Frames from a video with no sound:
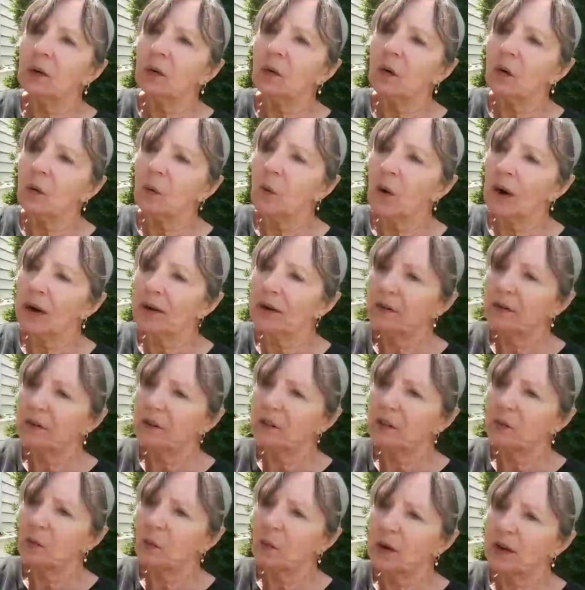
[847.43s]
or one of,
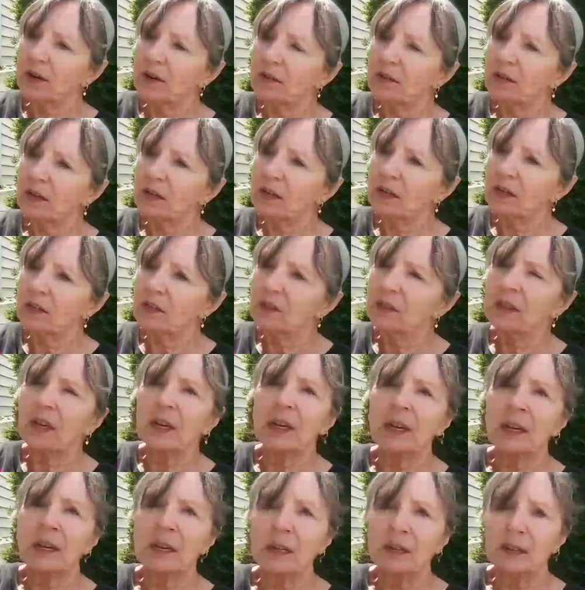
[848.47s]
one of these
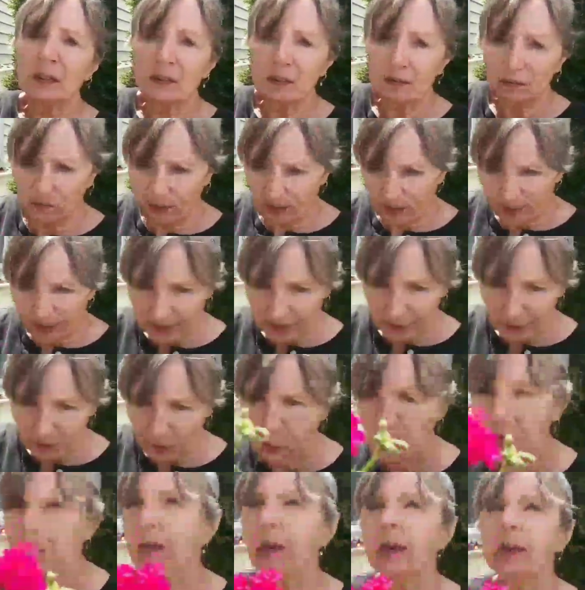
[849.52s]
and I don't
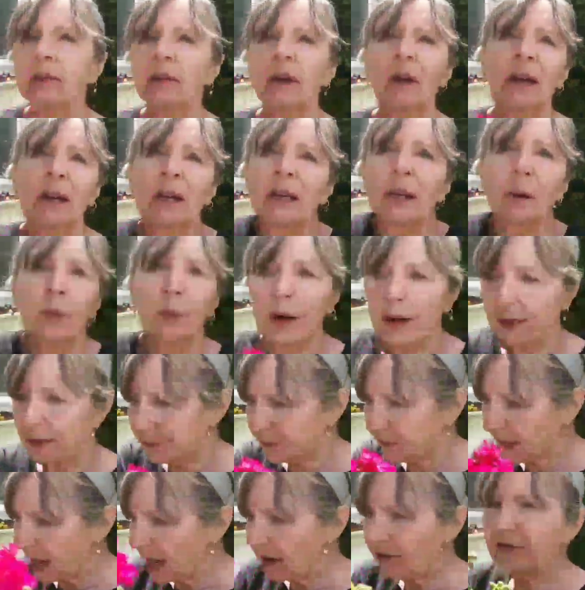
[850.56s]
know yet. Anyway,
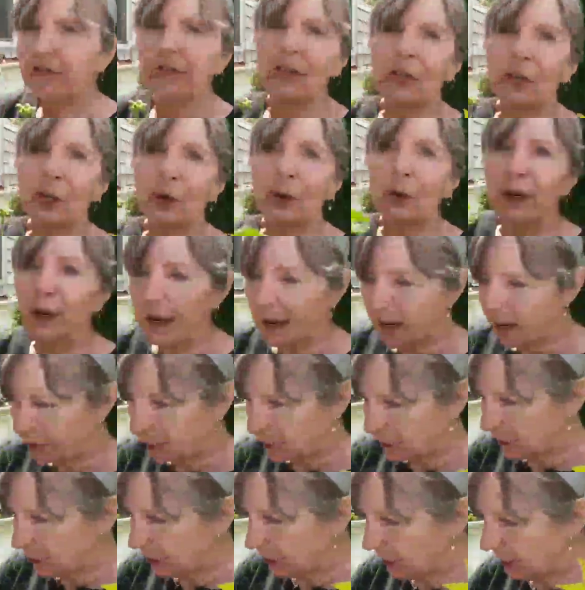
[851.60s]
I'll figure it
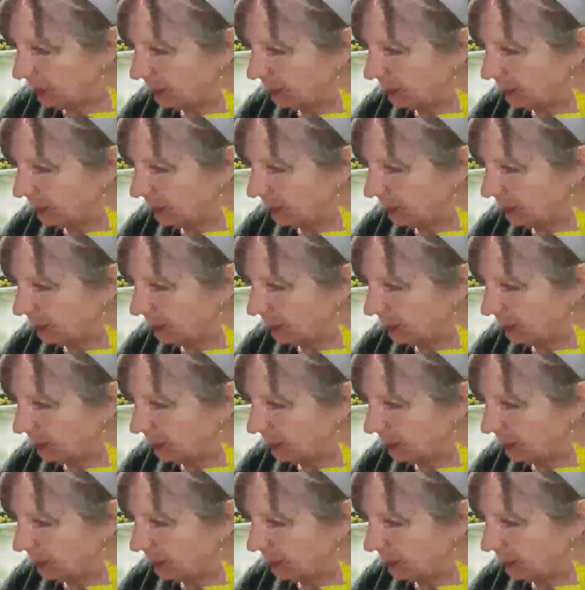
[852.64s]
out.